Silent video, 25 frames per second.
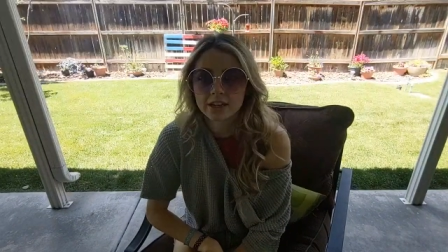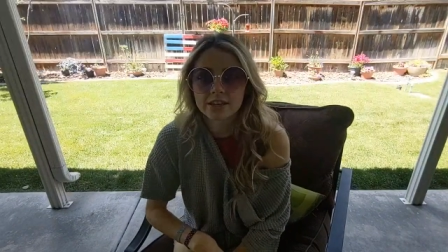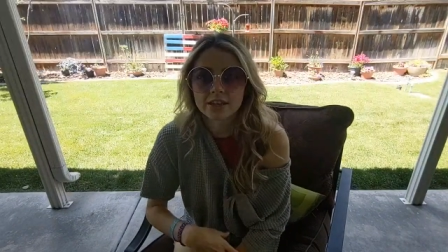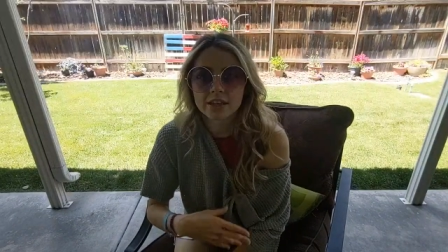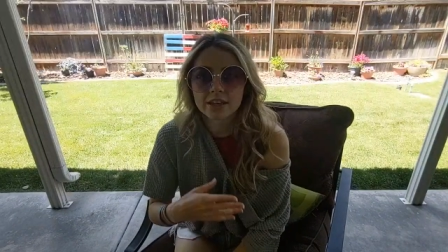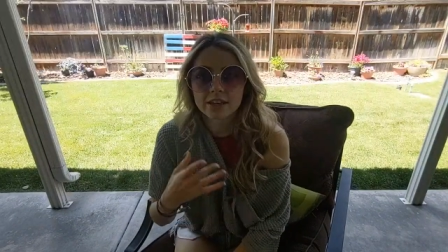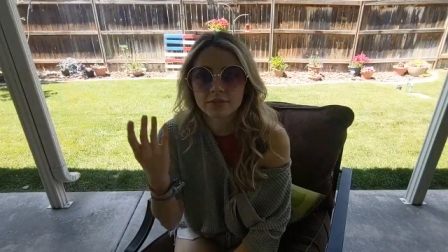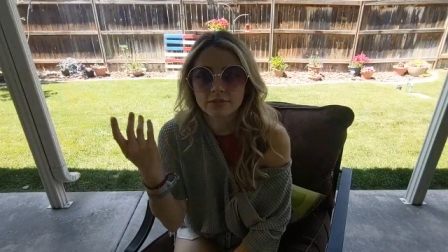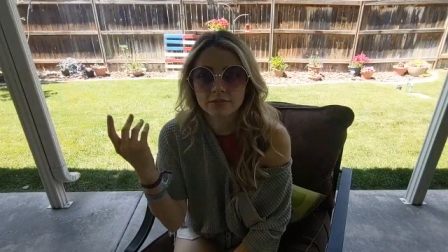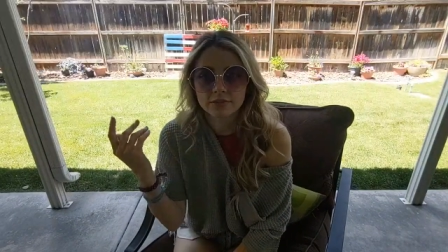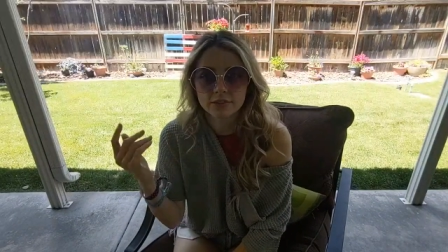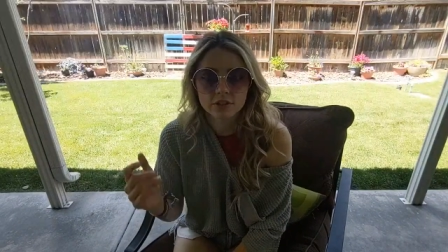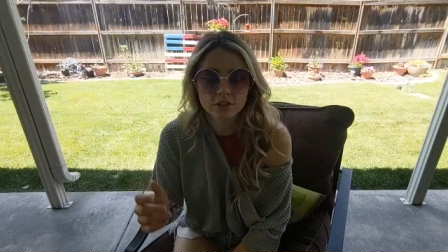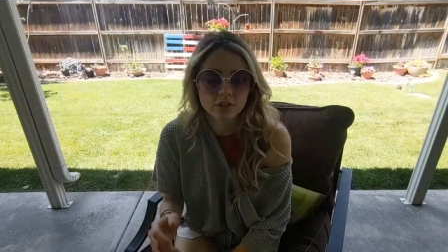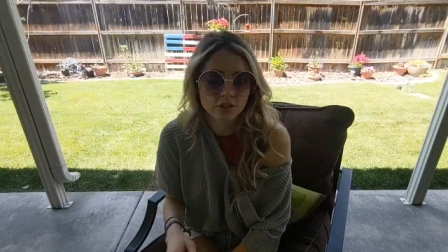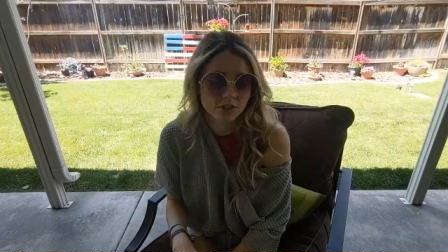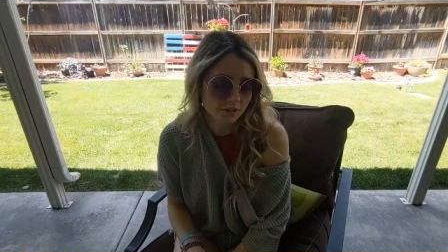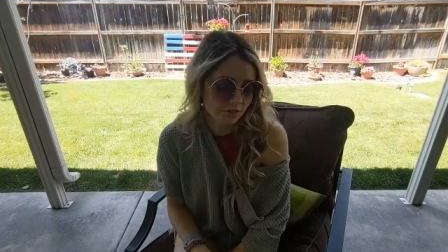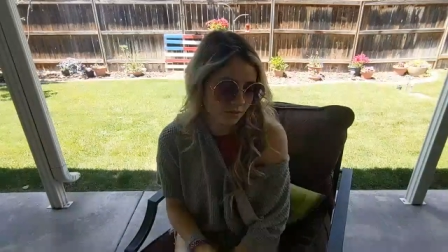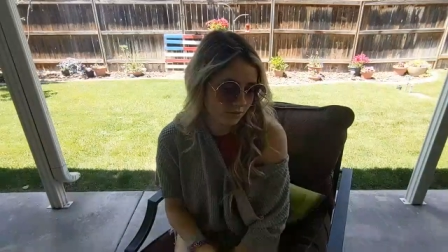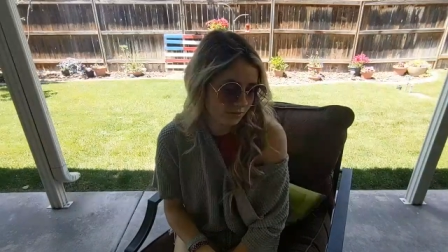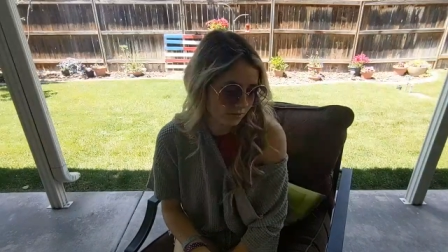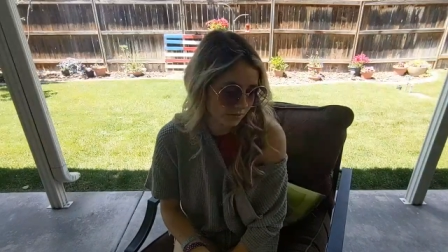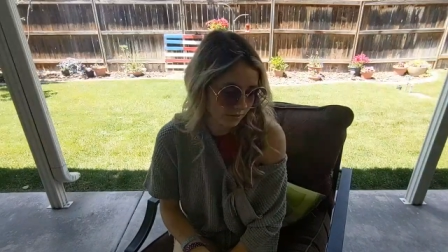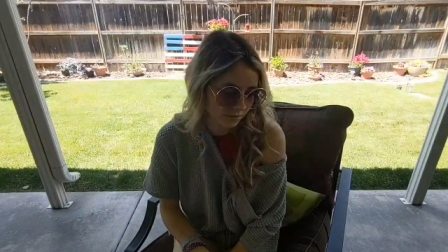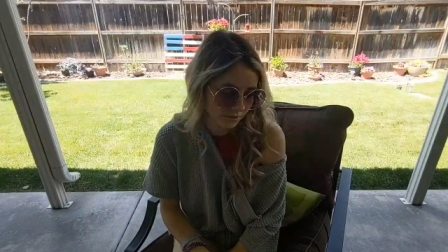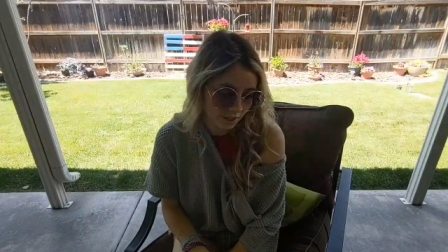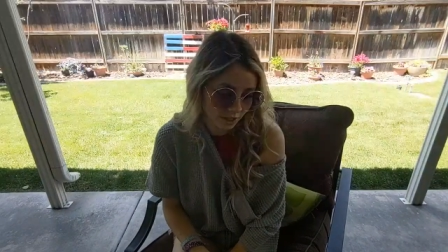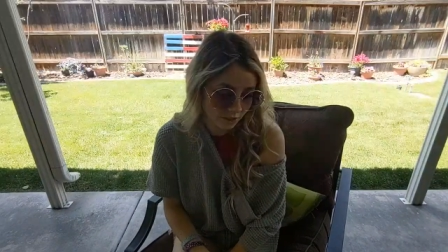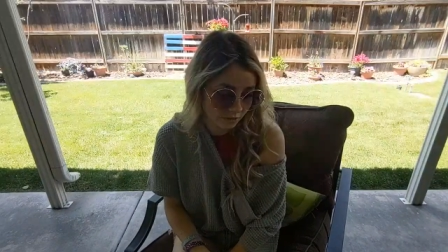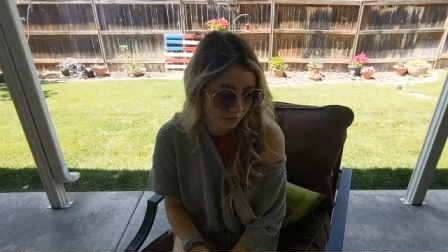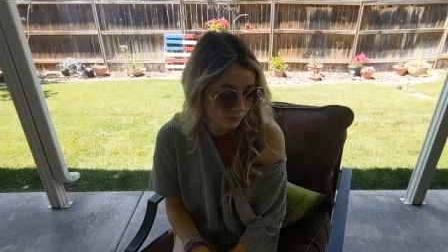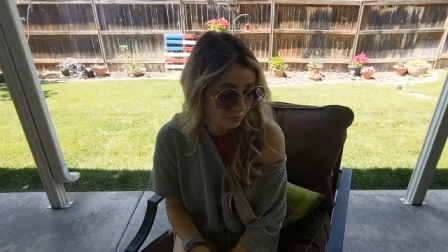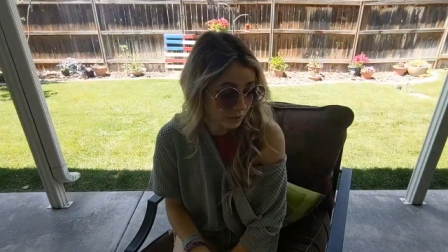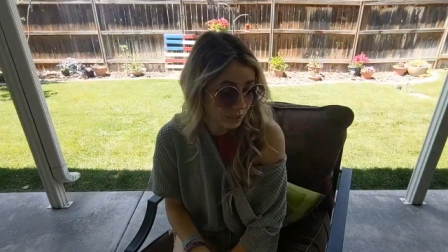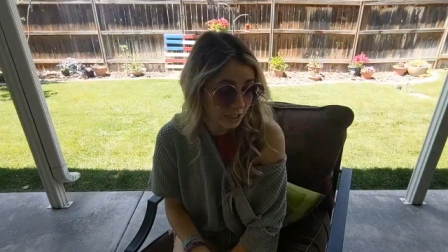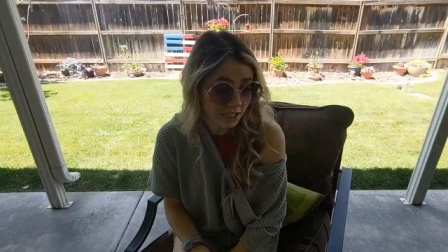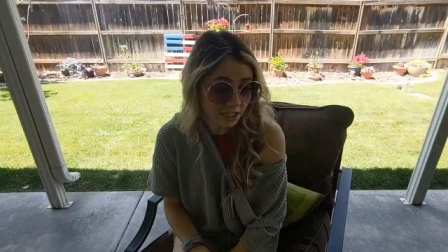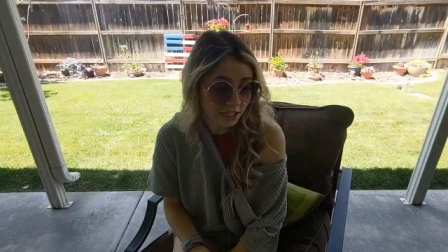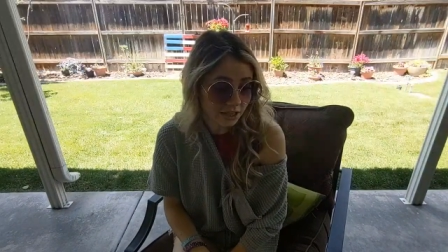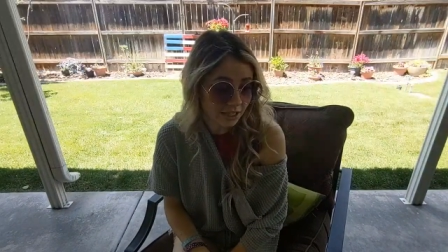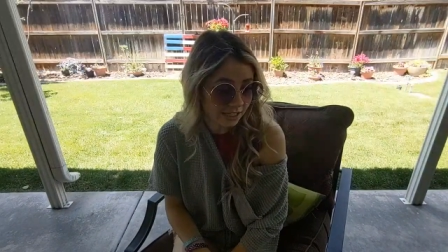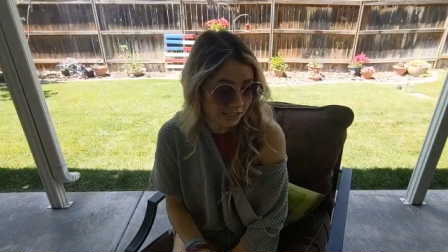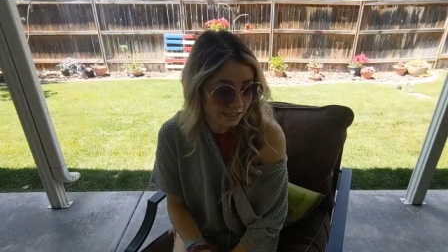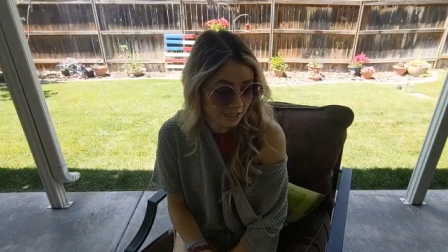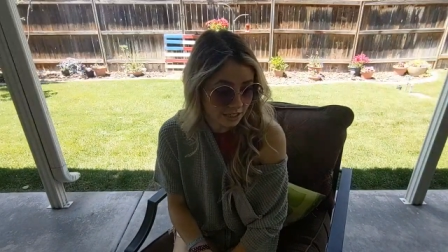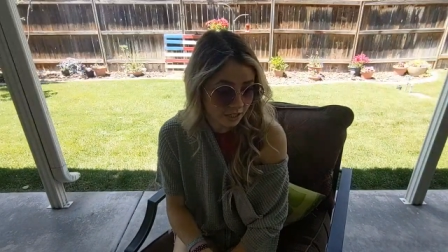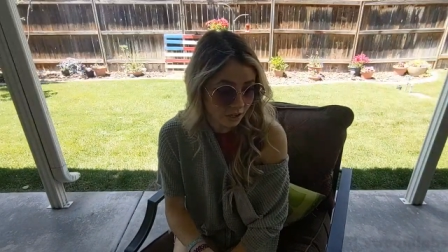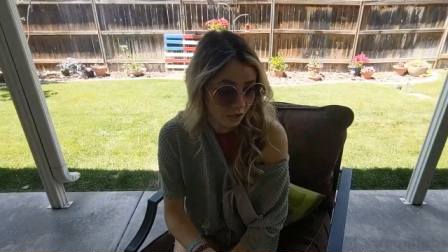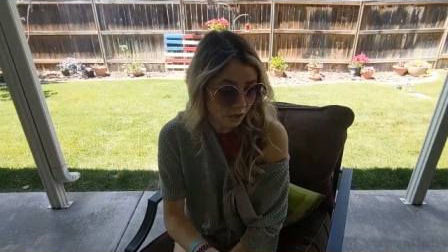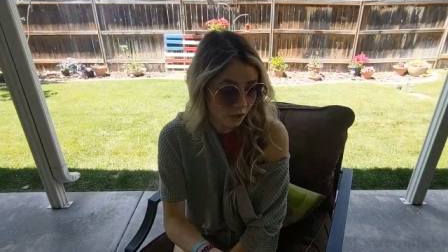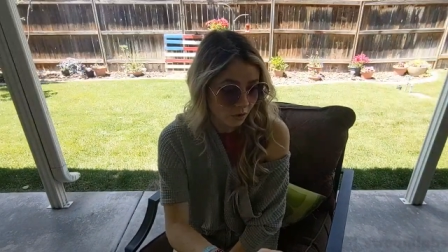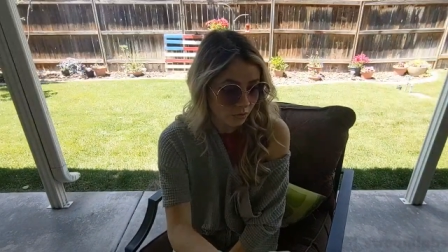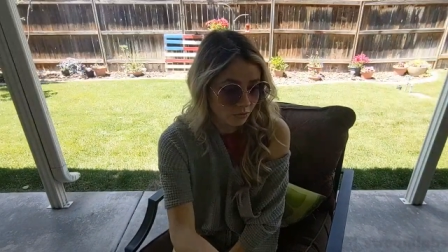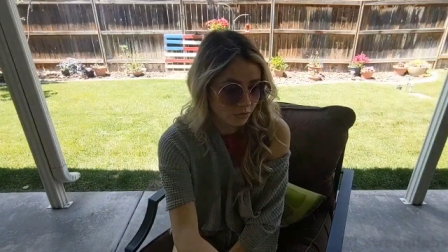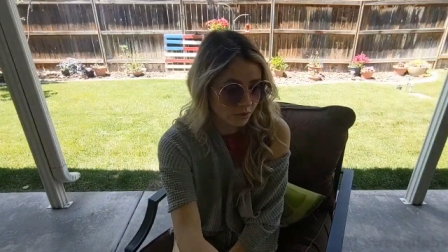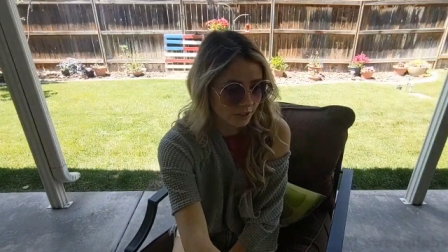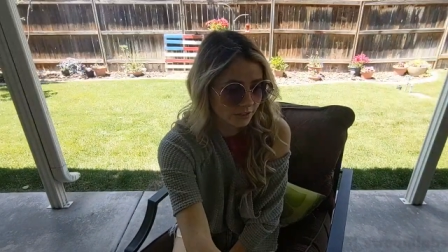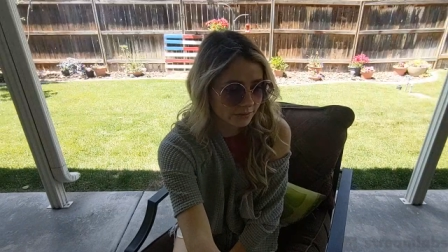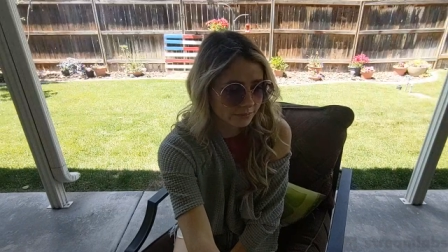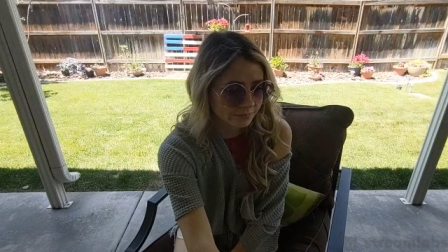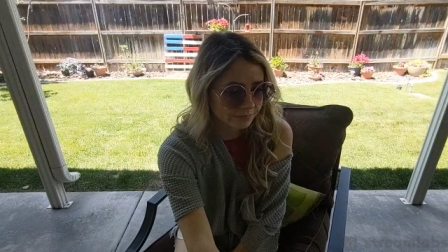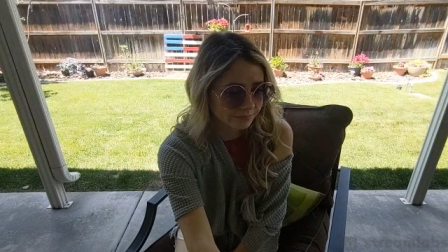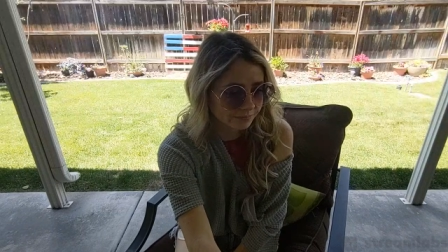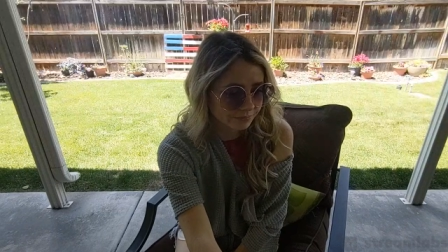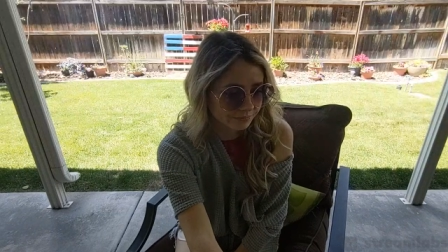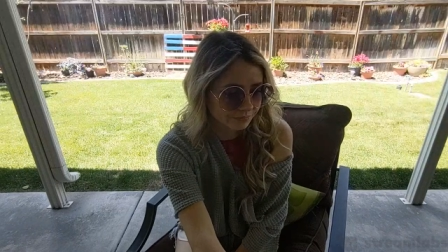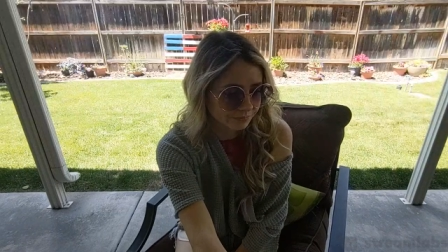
and then the fur just recollected all over.